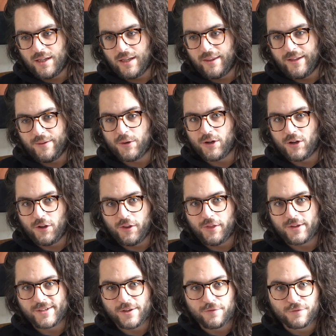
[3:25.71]
think I'm going to call it the
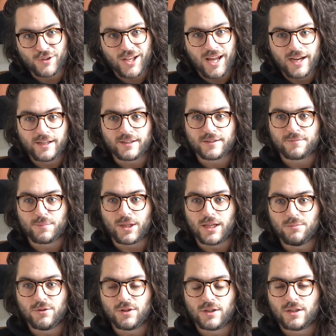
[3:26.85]
self-reliance
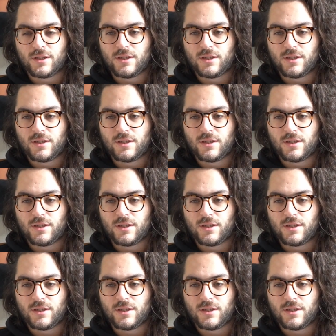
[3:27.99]
playbook.